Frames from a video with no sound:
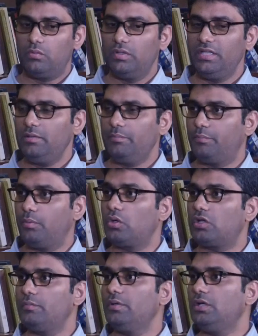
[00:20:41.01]
equally
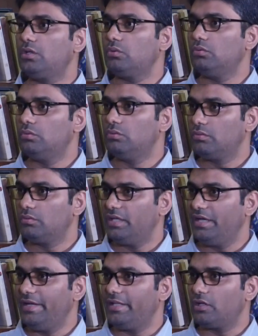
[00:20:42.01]
portable to
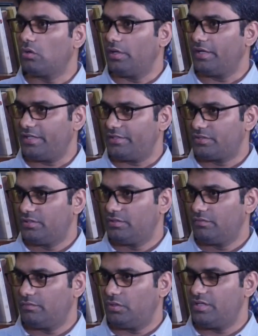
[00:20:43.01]
Indian context.
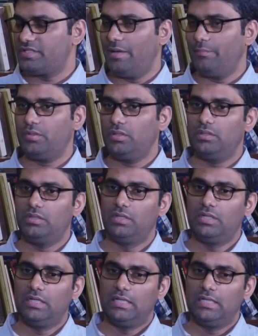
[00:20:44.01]
For example,